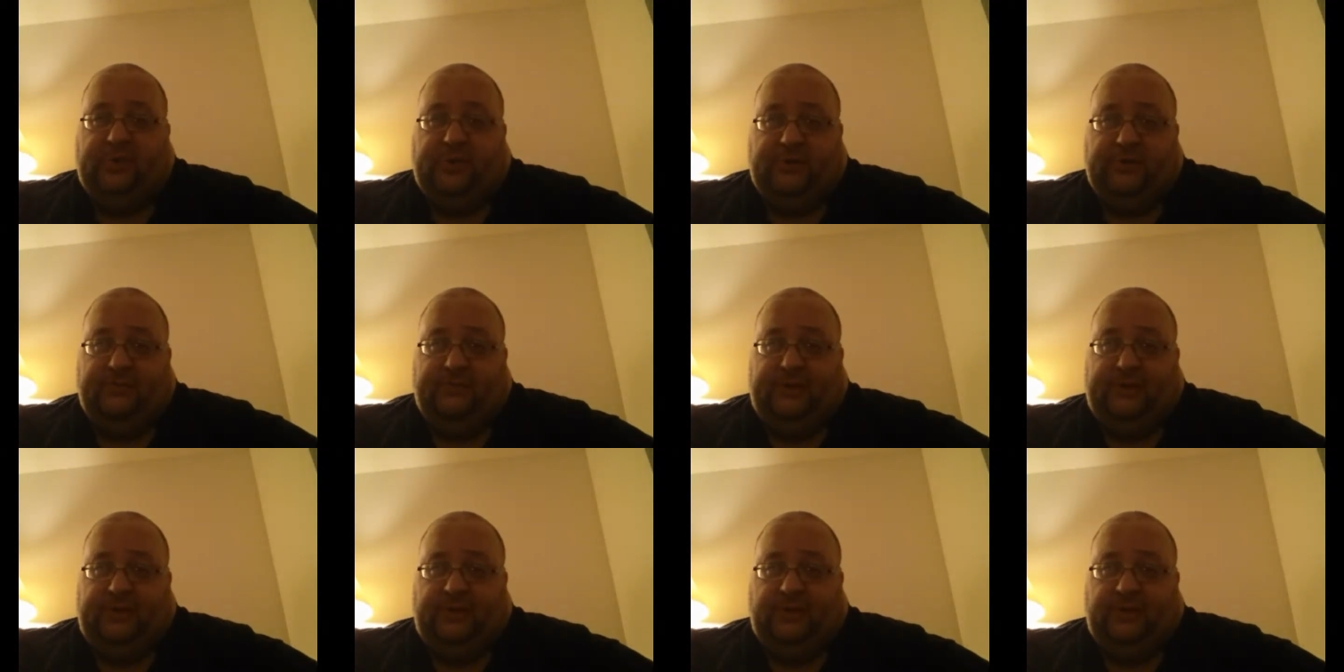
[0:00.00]

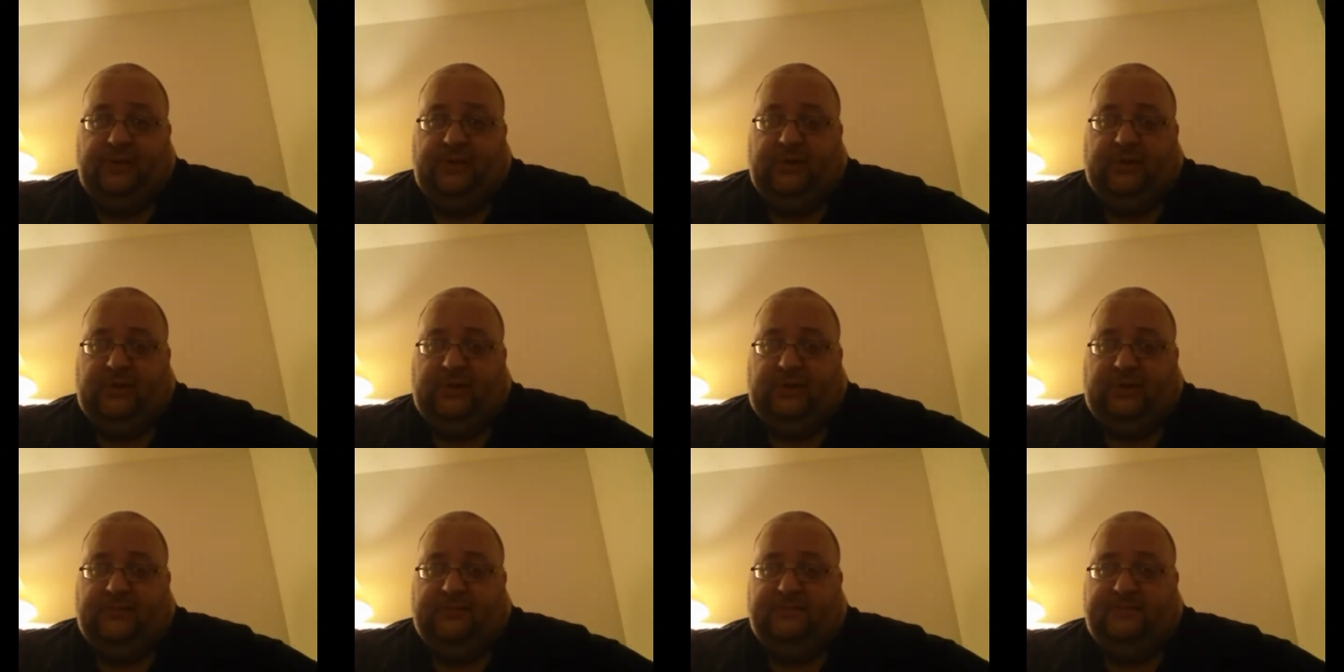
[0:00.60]
company.
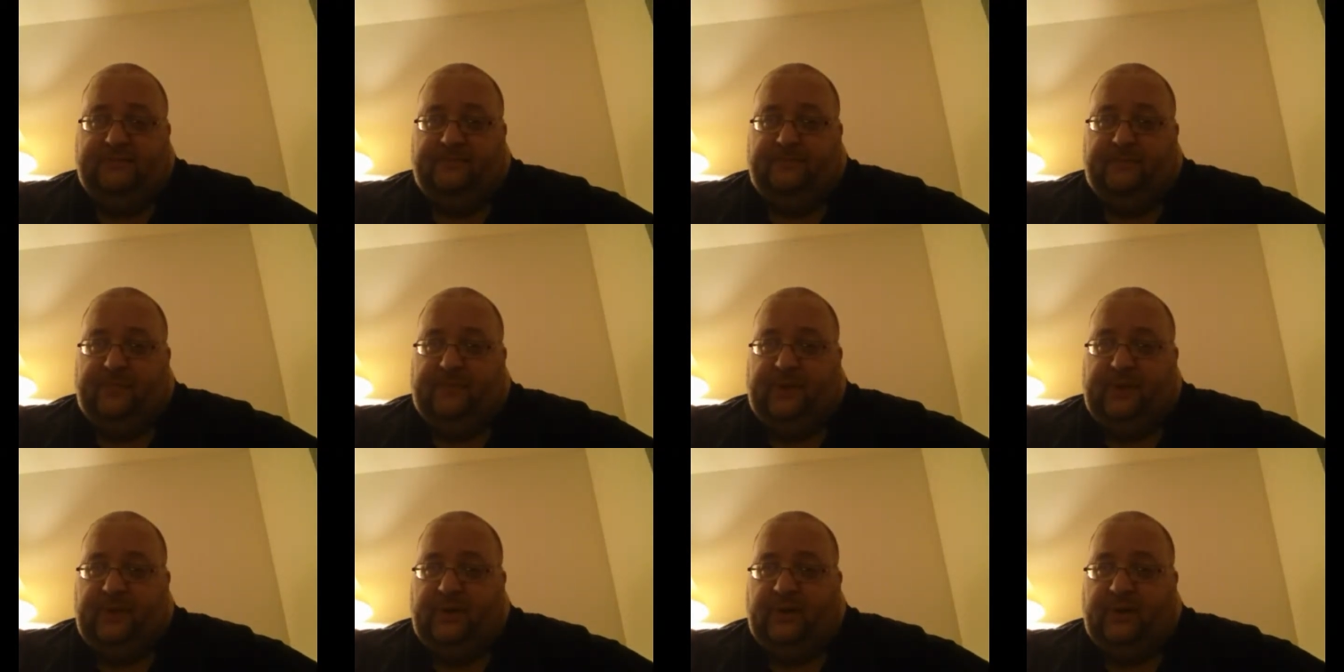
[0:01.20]
Um,
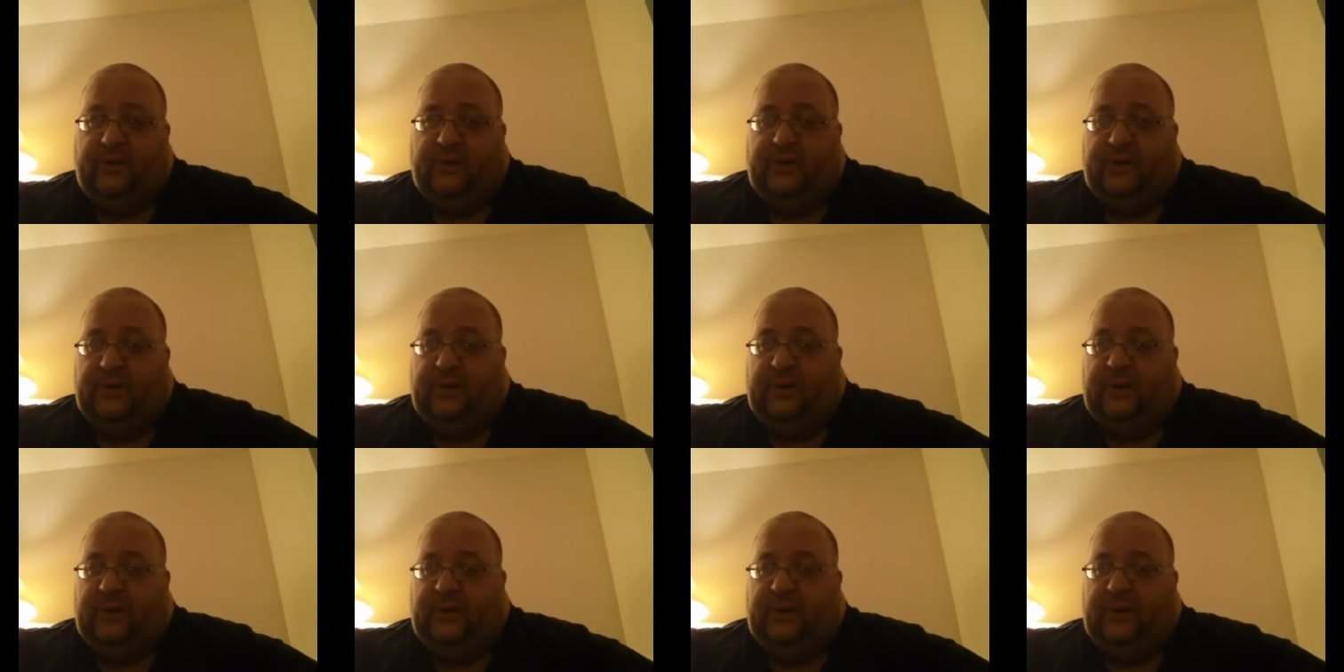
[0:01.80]
there,